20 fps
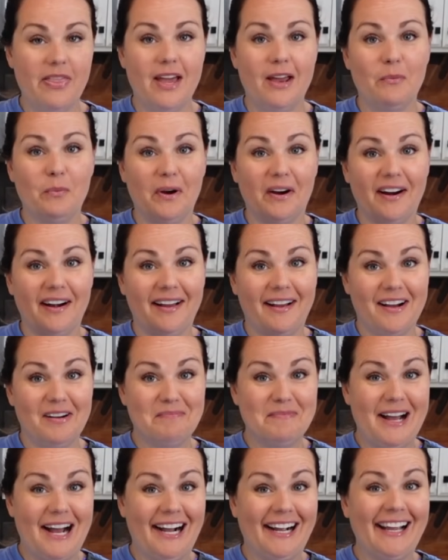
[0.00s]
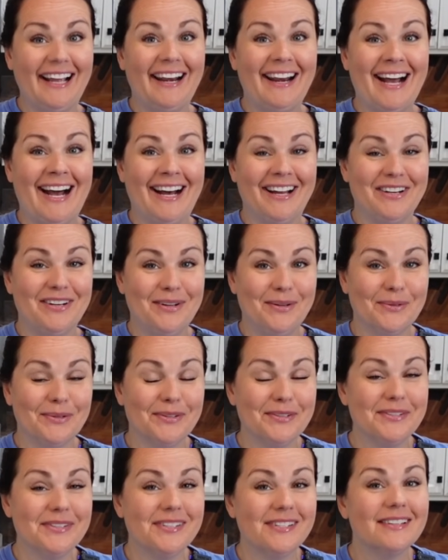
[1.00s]
then we're gonna come back and add
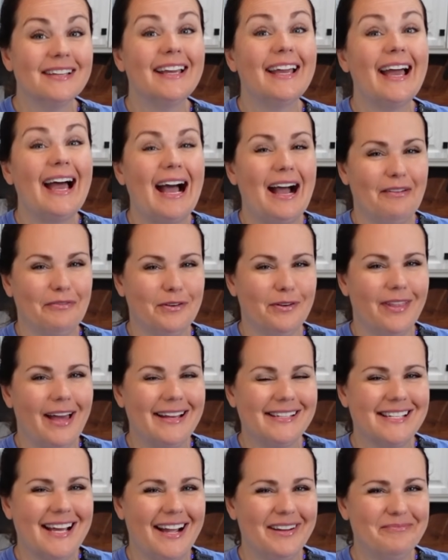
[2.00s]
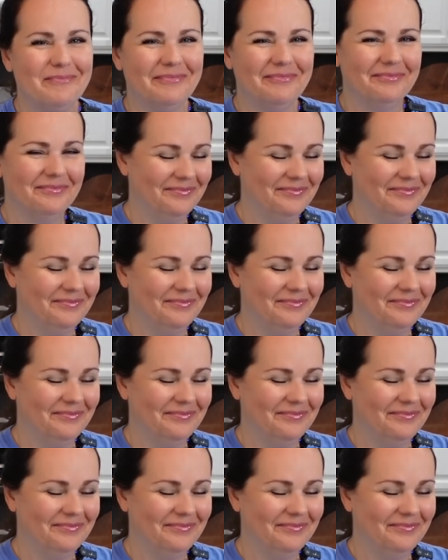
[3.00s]
noodles after that time.